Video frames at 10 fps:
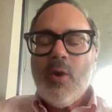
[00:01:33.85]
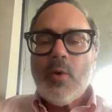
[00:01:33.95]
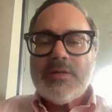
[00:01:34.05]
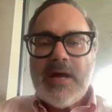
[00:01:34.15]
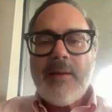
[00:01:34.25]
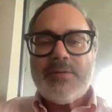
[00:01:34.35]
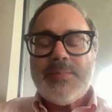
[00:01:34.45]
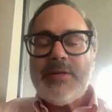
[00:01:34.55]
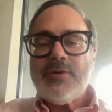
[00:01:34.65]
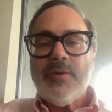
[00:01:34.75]
What Tom's
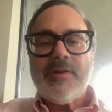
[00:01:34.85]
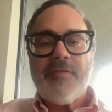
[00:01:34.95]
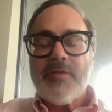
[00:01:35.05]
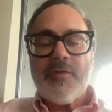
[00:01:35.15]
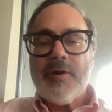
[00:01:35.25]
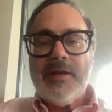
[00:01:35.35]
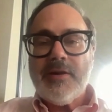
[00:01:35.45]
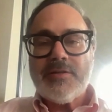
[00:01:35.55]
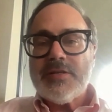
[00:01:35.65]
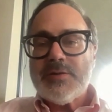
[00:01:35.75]
been doing for 30
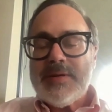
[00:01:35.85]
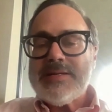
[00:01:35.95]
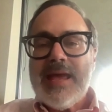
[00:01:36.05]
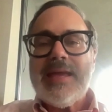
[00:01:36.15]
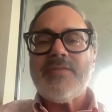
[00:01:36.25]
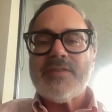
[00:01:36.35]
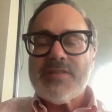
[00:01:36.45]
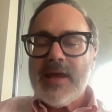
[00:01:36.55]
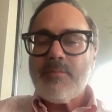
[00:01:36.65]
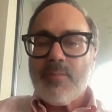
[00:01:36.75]
years has been taking the
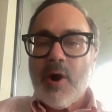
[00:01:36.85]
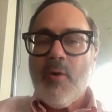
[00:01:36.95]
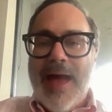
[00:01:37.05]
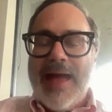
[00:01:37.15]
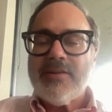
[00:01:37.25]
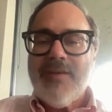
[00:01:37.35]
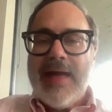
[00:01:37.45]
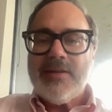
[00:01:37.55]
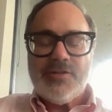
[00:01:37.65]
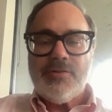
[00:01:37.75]
same proactive
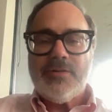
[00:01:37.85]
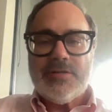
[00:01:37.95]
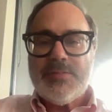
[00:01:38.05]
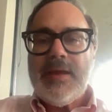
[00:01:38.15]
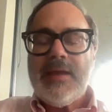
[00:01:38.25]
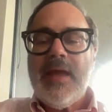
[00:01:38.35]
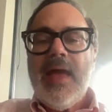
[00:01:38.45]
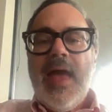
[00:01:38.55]
attitude as me